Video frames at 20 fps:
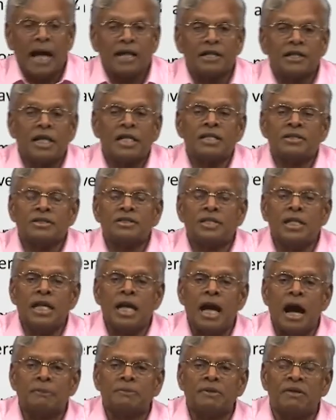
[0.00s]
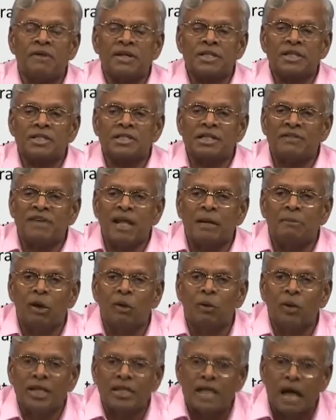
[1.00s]
These Z observations are
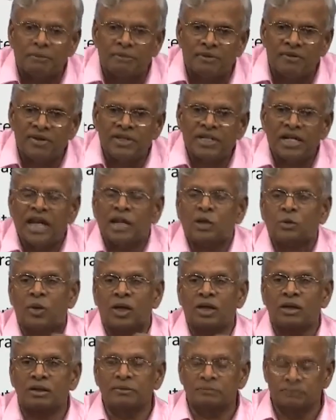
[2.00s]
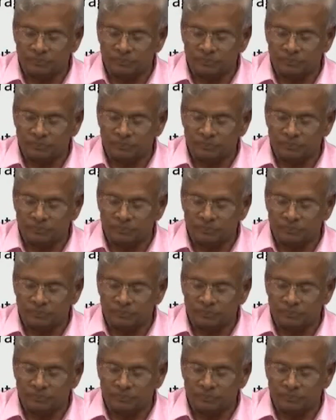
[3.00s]
available only in the observation network,